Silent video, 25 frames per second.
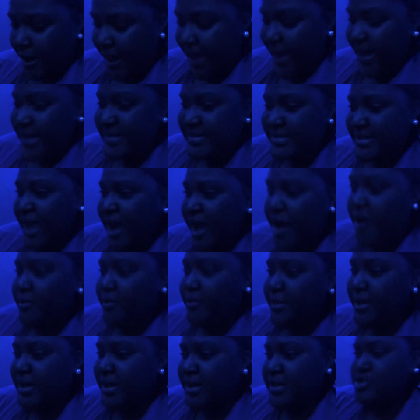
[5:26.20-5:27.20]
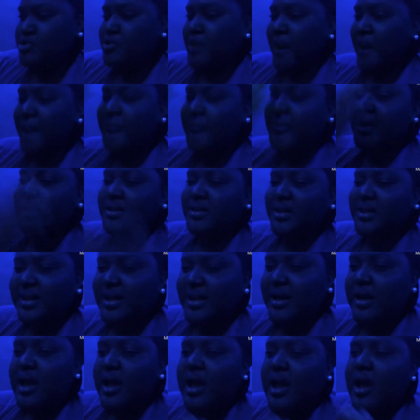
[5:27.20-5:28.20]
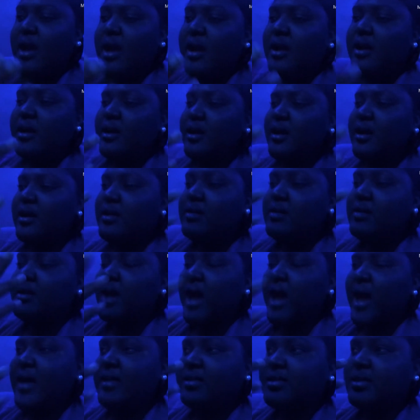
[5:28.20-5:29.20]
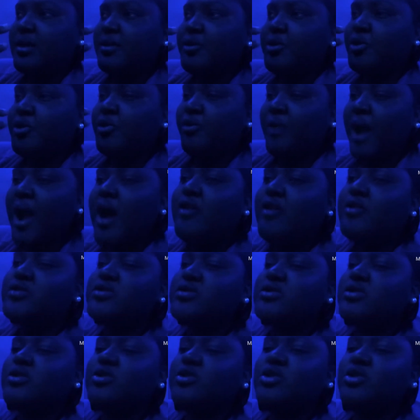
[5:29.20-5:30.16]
head down because you have to look at the ground so